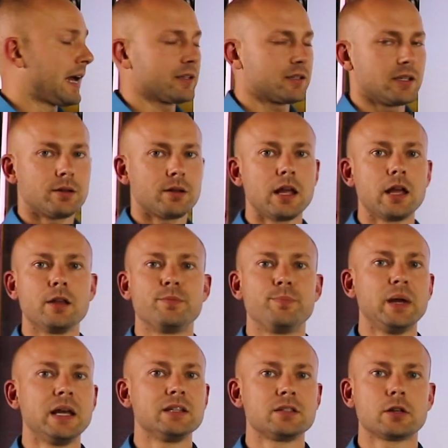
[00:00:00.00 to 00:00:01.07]
acid. It's
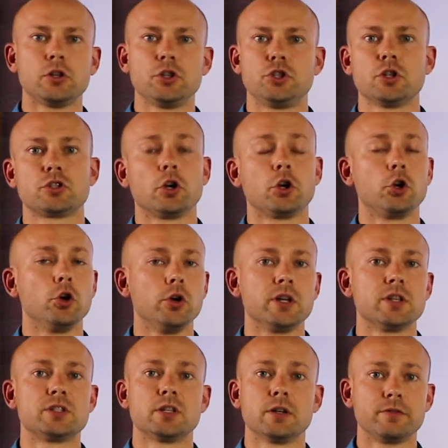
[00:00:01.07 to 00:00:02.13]
basically just a good
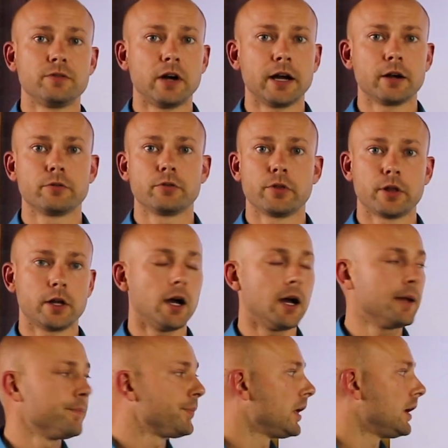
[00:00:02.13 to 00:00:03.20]
acidifier for the
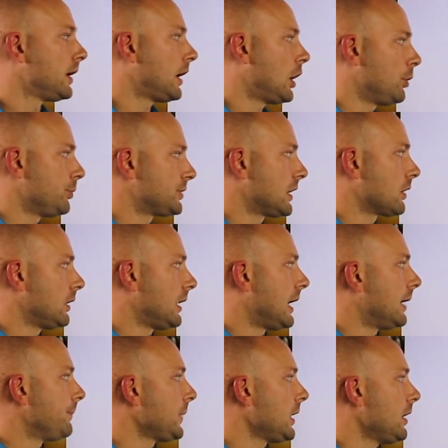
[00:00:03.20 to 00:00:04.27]
gut, helps out a
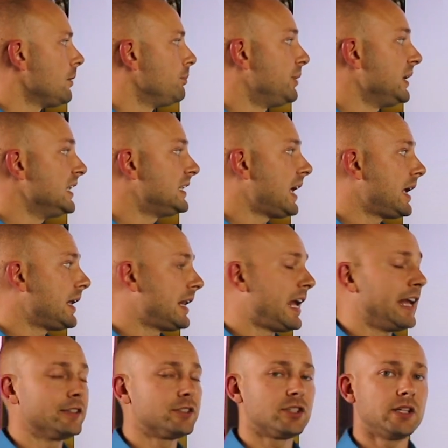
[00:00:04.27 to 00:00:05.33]
lot. Betaine
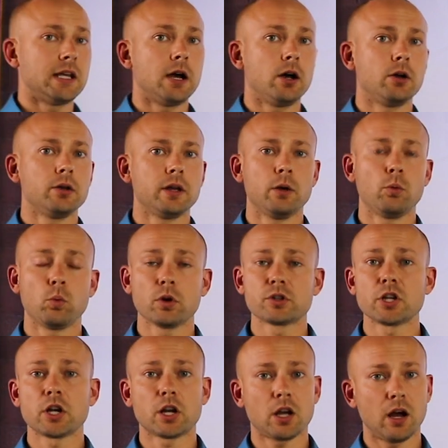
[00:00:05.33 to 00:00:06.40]
HCl, it
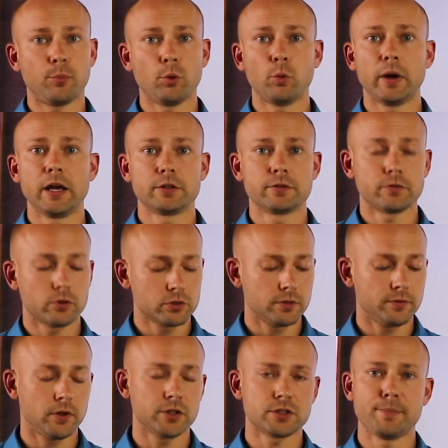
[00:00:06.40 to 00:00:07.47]
works in a couple ways. First
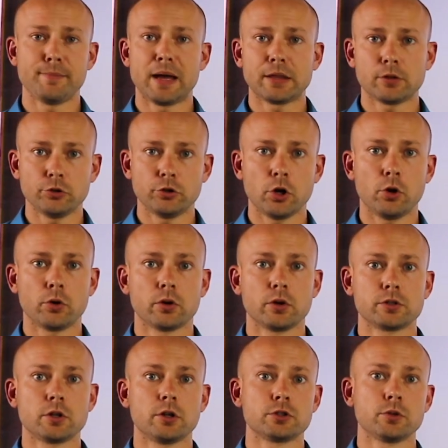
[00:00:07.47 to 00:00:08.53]
of all, it's a methyl donor.
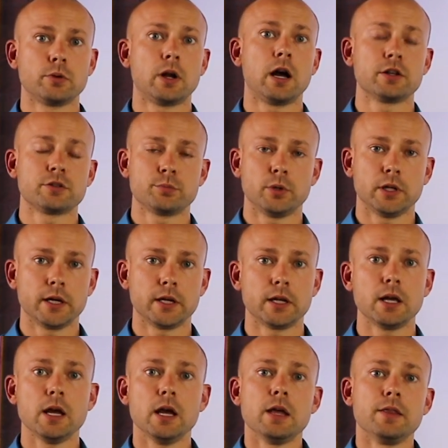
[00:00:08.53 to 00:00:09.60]
It's also an osmolyte.
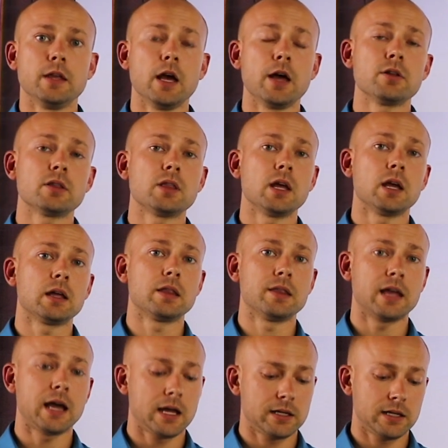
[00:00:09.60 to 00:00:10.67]
The other thing
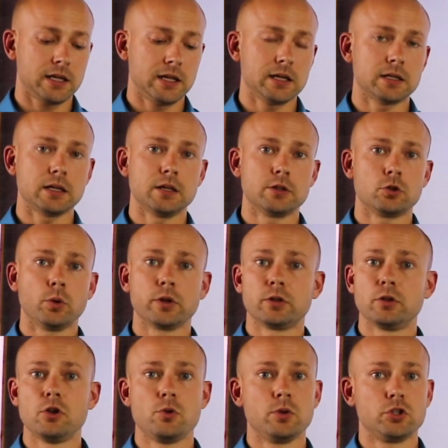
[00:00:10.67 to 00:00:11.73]
that it is going
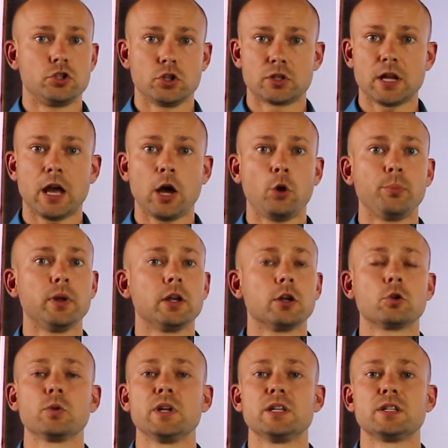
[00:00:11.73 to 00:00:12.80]
to do is just help
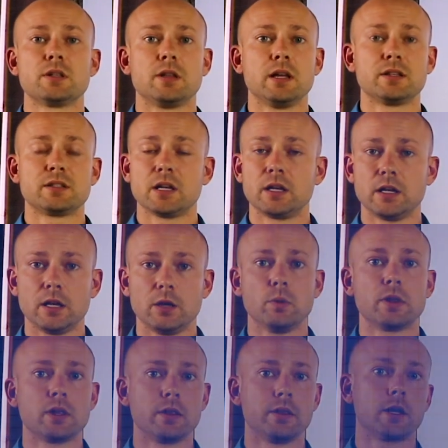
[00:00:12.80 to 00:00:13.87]
increase the acidity
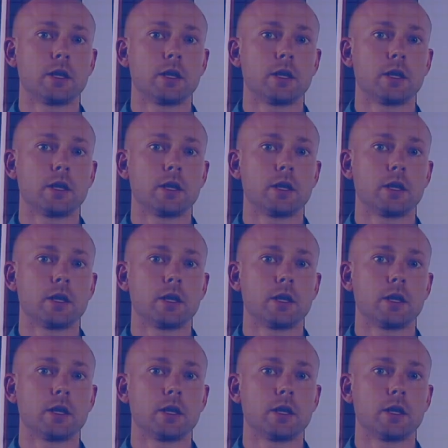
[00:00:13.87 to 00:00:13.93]
within